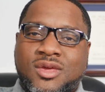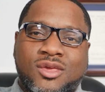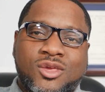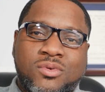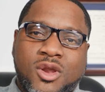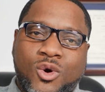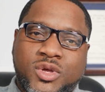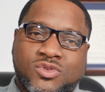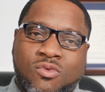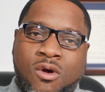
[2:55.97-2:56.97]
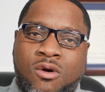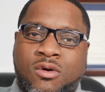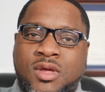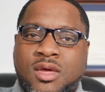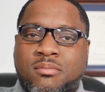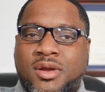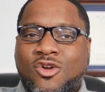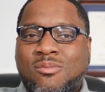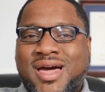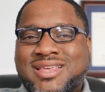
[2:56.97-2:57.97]
You know it's wrong, but
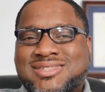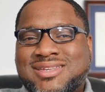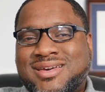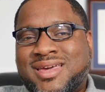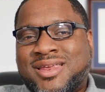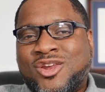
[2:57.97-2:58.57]
nobody's looking